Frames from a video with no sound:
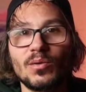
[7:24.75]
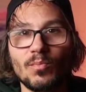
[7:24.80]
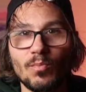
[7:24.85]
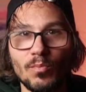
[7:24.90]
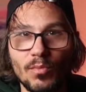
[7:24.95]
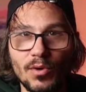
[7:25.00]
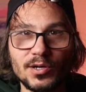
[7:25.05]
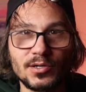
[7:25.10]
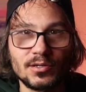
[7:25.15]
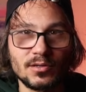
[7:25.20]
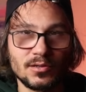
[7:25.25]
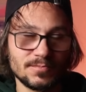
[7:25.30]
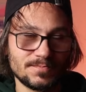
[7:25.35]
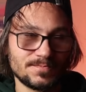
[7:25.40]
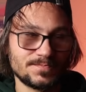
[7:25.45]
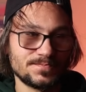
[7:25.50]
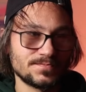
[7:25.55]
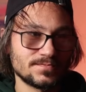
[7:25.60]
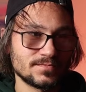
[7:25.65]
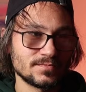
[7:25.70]
model.
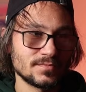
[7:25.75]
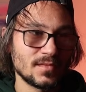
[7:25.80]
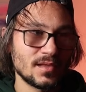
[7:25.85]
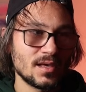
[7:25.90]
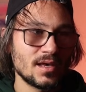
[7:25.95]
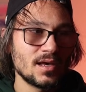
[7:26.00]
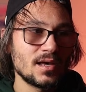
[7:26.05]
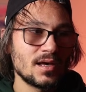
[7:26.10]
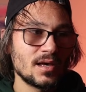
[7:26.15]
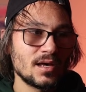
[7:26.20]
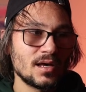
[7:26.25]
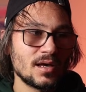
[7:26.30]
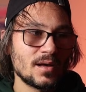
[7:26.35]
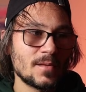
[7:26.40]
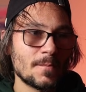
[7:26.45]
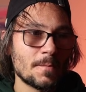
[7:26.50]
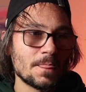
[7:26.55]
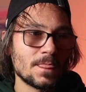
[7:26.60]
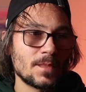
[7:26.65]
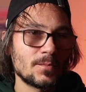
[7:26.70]

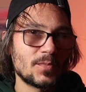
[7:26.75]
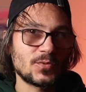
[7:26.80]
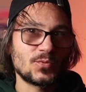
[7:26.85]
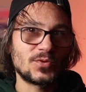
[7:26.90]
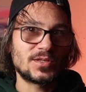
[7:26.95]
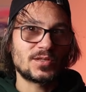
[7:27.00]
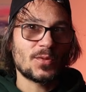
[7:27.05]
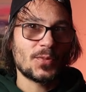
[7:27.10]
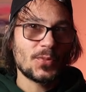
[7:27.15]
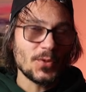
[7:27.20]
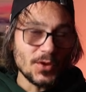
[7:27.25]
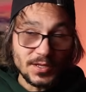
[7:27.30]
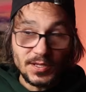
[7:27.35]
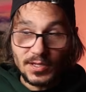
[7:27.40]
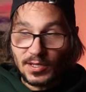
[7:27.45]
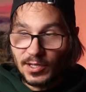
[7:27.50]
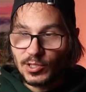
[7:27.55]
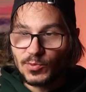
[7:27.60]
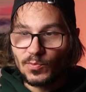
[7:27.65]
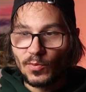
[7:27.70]
But with the
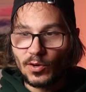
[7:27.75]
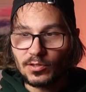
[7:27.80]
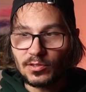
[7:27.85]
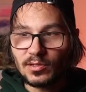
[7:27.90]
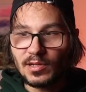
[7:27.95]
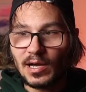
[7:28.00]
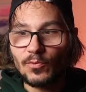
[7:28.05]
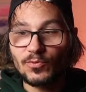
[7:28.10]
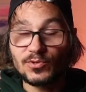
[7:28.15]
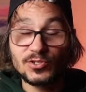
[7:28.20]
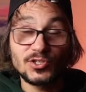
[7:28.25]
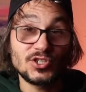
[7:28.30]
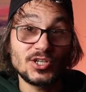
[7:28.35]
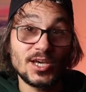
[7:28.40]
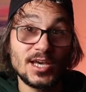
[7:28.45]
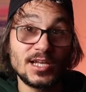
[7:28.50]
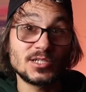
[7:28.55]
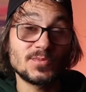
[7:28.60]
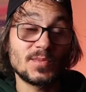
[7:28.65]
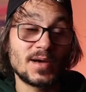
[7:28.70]
13-inch model, I will
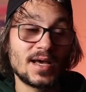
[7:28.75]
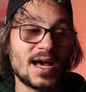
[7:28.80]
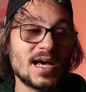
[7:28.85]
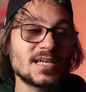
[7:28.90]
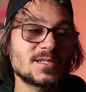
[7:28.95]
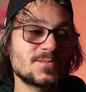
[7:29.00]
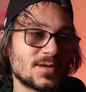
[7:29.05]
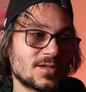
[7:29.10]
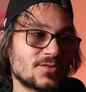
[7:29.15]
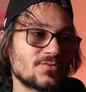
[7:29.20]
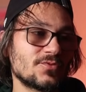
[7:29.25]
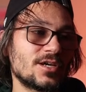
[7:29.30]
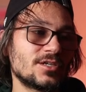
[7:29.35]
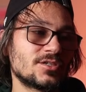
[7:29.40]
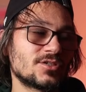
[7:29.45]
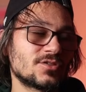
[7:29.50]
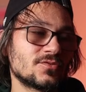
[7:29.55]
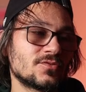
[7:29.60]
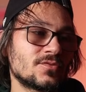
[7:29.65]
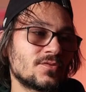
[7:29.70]
change my aspect
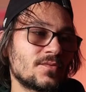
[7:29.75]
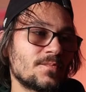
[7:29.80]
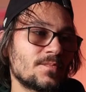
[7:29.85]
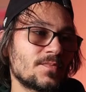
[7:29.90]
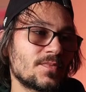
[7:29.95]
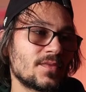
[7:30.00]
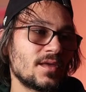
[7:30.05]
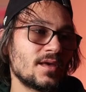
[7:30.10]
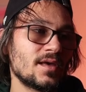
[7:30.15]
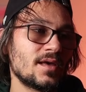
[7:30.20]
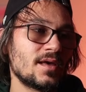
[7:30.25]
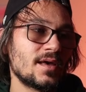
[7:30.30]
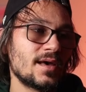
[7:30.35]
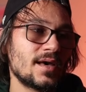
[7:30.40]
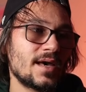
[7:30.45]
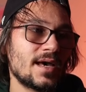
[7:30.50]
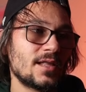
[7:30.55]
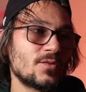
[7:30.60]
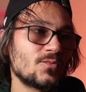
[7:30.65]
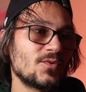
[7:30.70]
ratio.
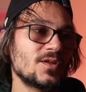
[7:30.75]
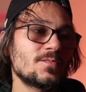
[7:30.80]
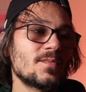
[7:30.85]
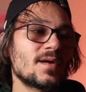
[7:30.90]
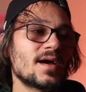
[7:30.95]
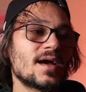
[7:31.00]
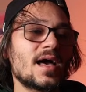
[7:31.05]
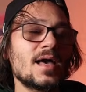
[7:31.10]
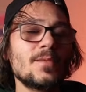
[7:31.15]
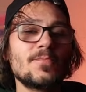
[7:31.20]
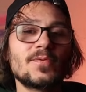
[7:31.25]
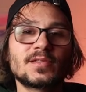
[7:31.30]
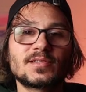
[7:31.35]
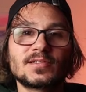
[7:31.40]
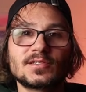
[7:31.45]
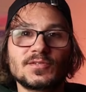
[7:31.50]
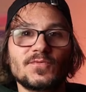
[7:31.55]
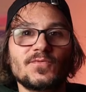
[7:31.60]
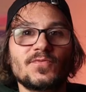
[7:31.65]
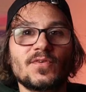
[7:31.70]
And with my iPad
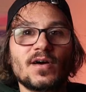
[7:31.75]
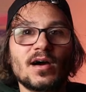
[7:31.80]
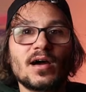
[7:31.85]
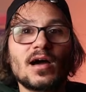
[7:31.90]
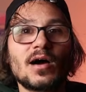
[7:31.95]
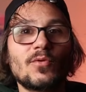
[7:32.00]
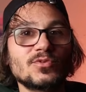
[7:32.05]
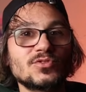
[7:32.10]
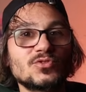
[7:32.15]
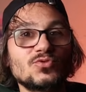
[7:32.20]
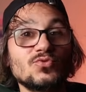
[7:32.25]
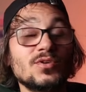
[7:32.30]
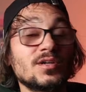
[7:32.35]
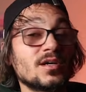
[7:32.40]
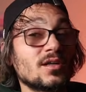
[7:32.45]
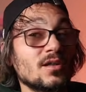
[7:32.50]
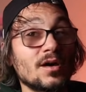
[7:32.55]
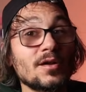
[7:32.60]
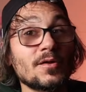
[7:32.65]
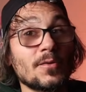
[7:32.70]
so far, I was doing
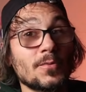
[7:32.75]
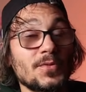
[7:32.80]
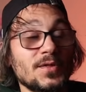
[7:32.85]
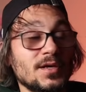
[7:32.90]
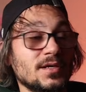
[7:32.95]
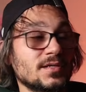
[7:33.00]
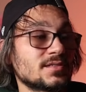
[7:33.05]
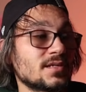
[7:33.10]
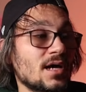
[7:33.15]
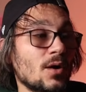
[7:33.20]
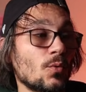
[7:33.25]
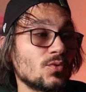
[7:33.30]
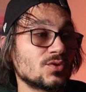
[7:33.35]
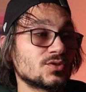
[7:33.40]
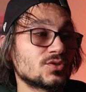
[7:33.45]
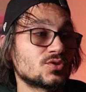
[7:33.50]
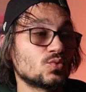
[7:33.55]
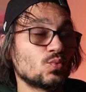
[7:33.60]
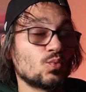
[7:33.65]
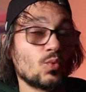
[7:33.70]
a lot of things. I
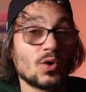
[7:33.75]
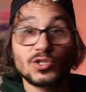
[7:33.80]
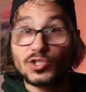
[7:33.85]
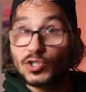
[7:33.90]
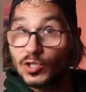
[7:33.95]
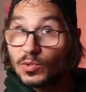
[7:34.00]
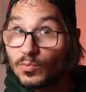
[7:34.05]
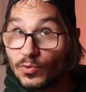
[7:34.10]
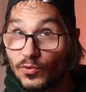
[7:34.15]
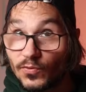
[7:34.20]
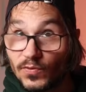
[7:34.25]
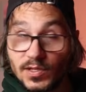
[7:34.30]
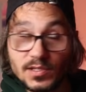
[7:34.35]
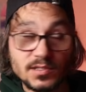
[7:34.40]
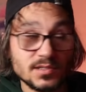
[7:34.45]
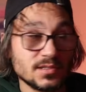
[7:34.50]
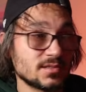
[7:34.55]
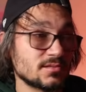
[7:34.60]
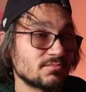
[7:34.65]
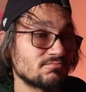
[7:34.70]
was watching movies.